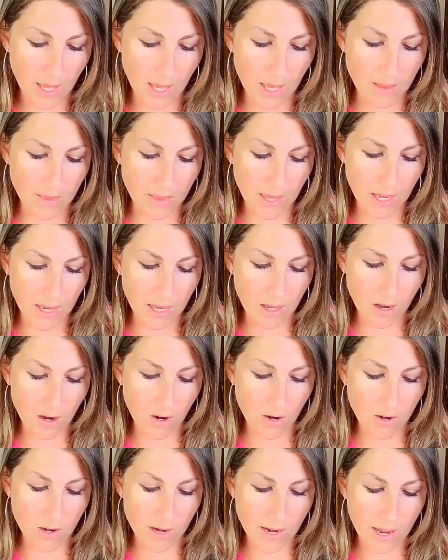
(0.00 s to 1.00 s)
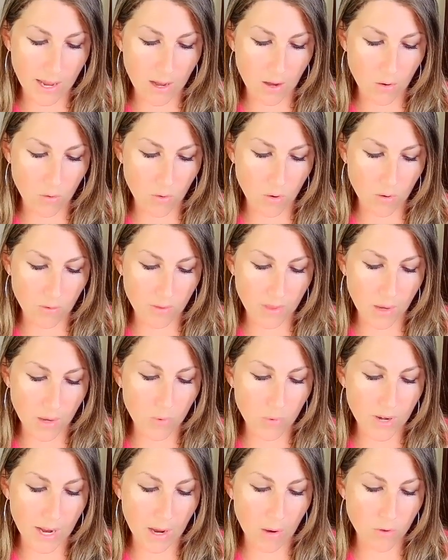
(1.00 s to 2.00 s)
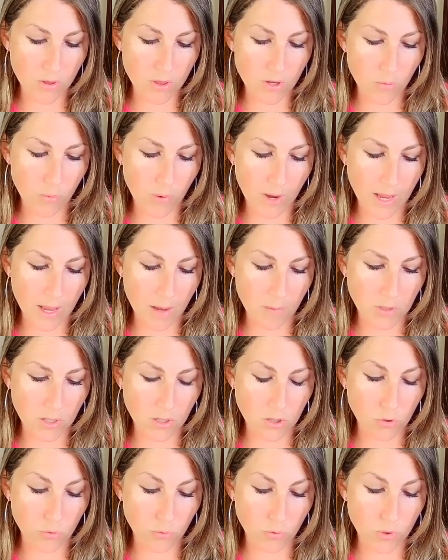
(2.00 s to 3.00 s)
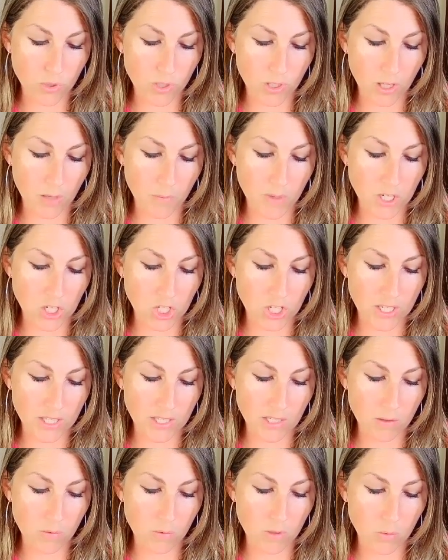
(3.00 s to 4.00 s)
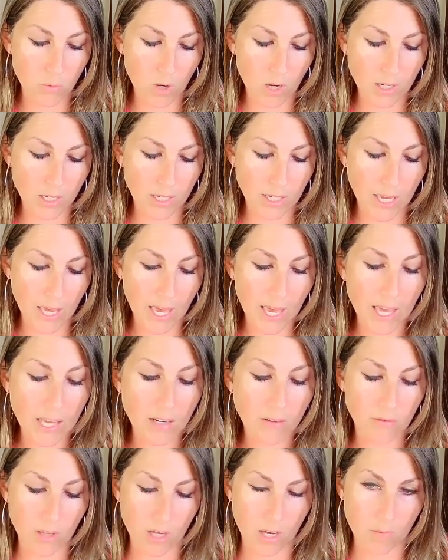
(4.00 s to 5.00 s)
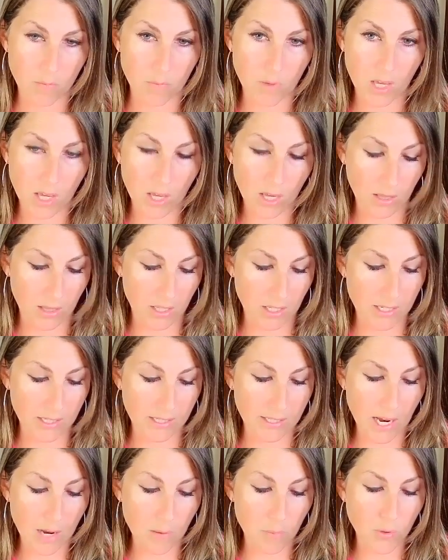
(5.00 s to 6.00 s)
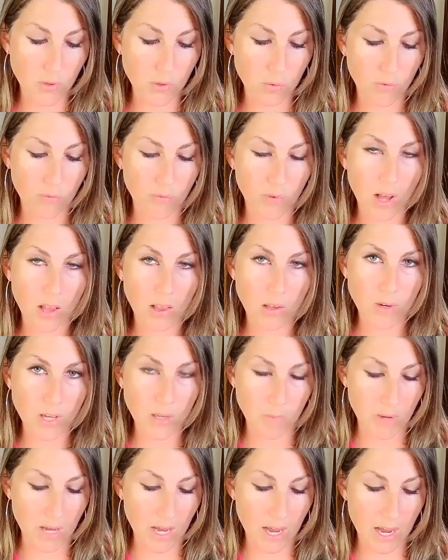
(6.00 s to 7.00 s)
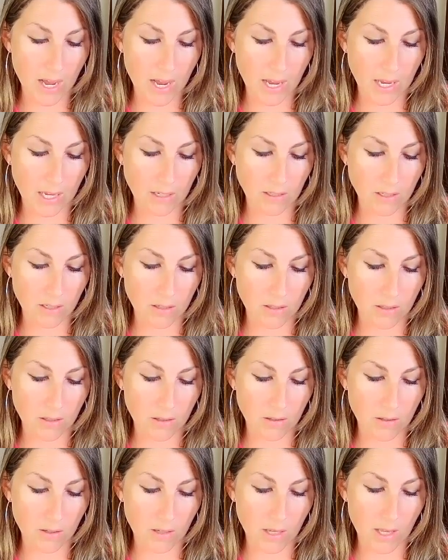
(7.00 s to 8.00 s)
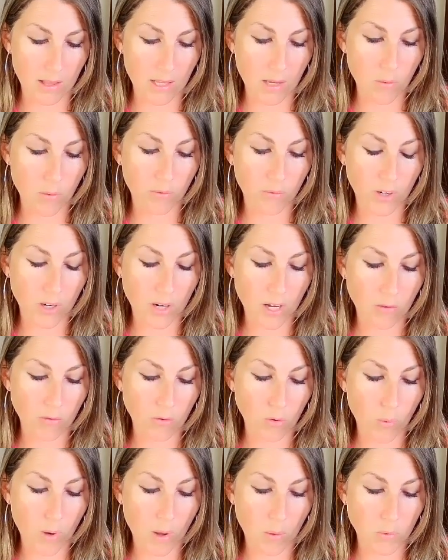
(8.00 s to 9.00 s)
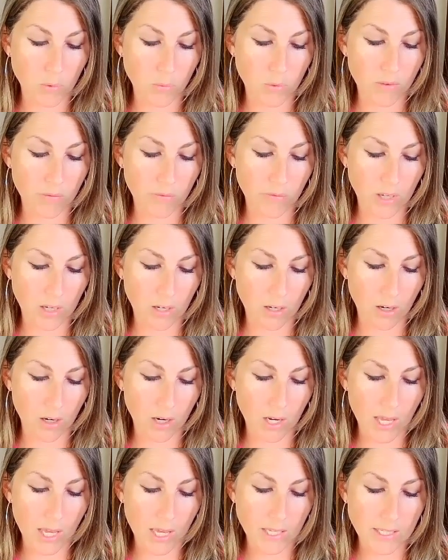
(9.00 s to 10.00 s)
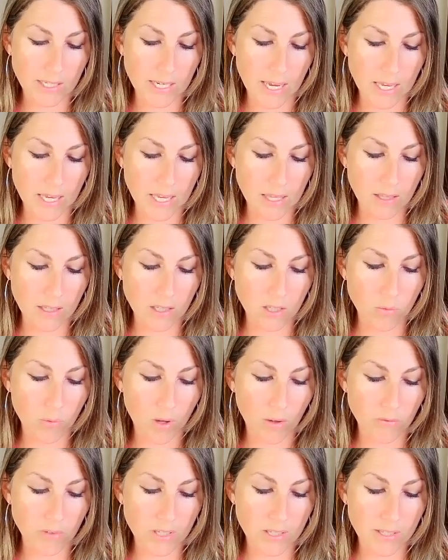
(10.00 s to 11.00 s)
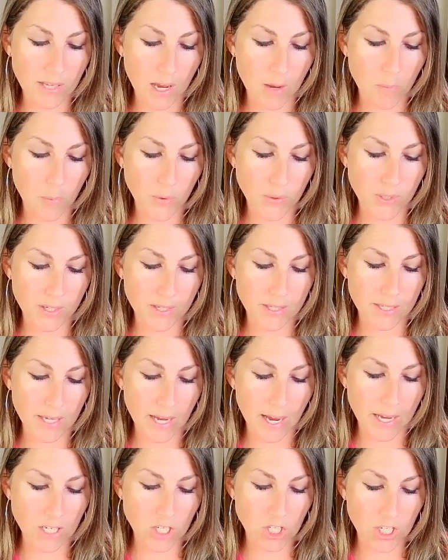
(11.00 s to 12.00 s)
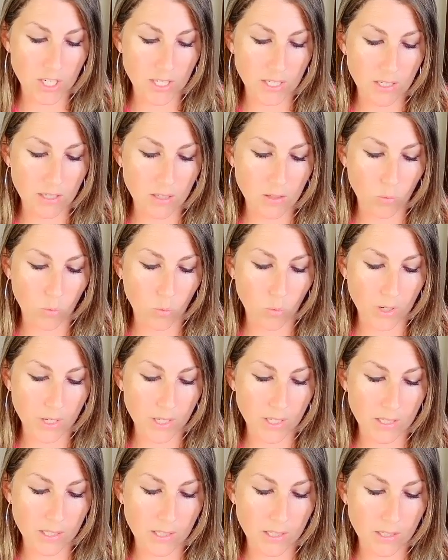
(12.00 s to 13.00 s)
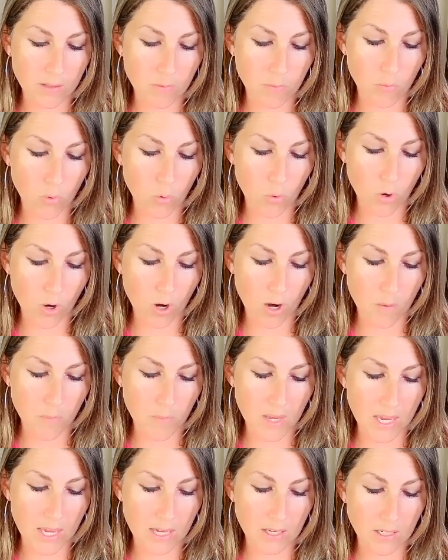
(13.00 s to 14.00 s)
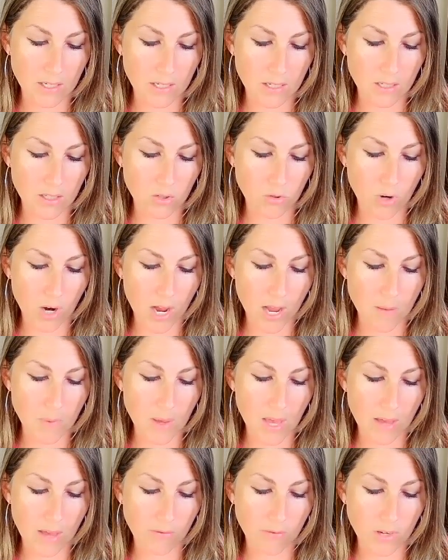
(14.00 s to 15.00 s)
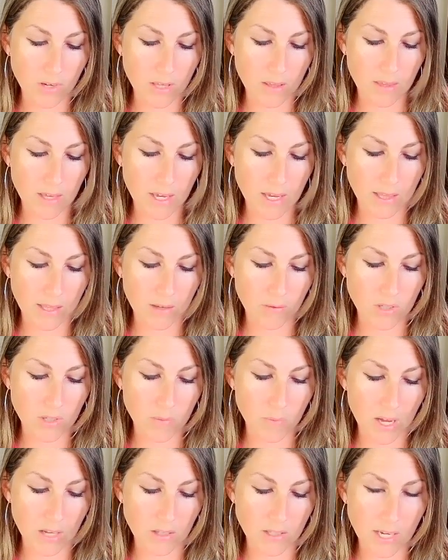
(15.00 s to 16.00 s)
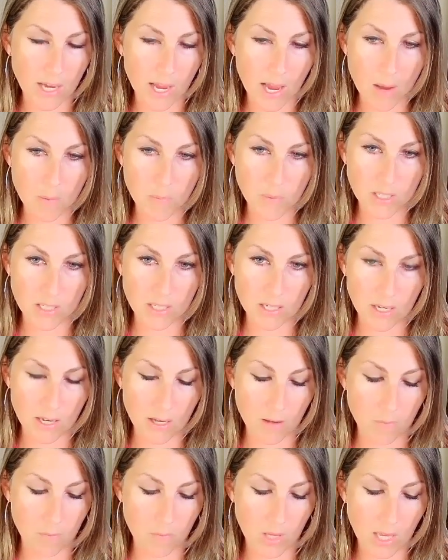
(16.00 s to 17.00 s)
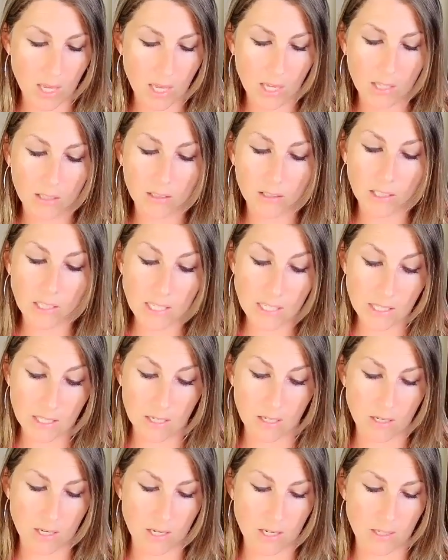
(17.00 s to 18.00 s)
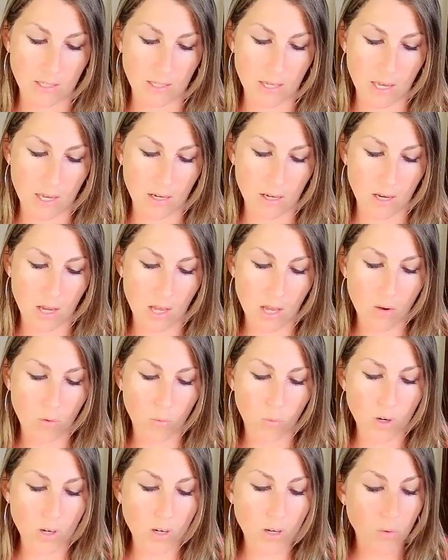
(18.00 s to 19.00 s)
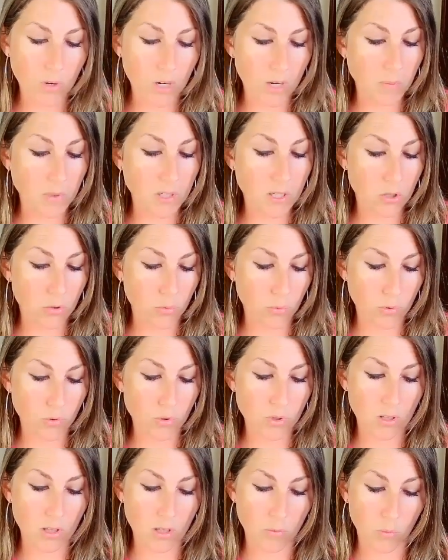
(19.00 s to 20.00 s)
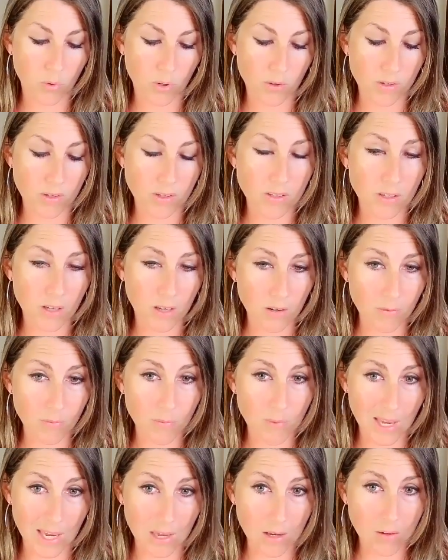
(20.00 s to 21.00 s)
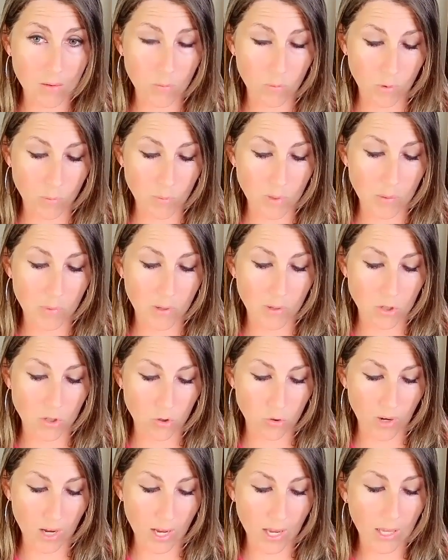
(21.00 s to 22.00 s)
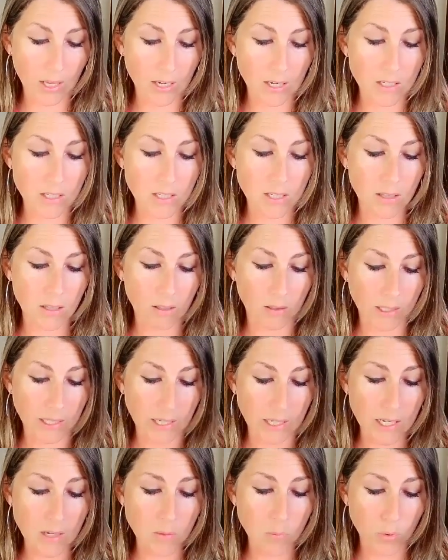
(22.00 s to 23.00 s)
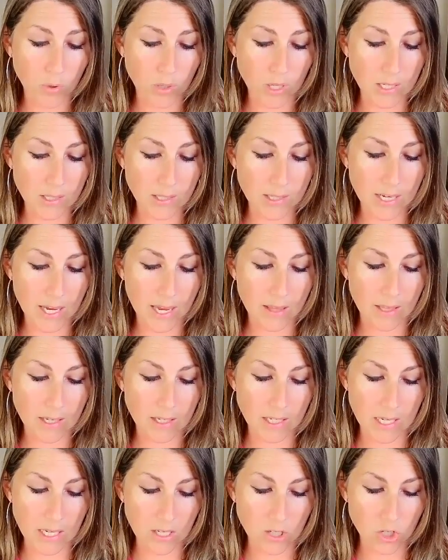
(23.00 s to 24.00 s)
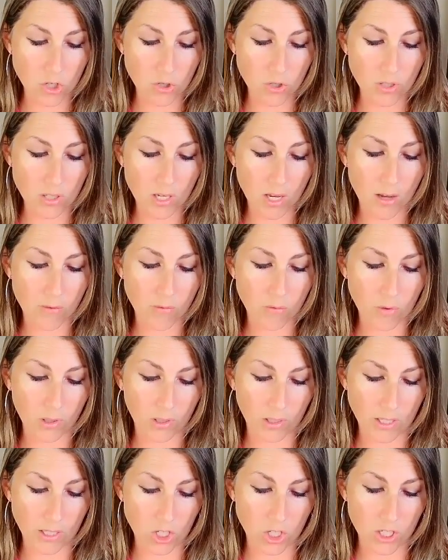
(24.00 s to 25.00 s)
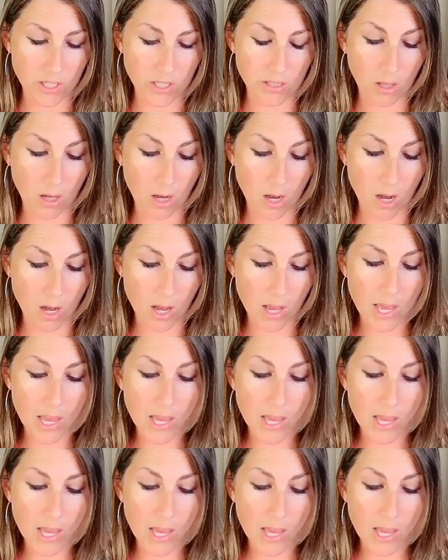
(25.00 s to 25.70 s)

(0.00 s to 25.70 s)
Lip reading: And they were now on their way up to Jerusalem, and Jesus was walking ahead of them. The disciples were following behind, and they were very overwhelmed with fear. Taking the 12 disciples aside, Jesus once more began to describe everything that was about to happen to him. Listen, he said, we're going up to Jerusalem, where the Son of Man will be betrayed to the leading priest and the teachers of religious law.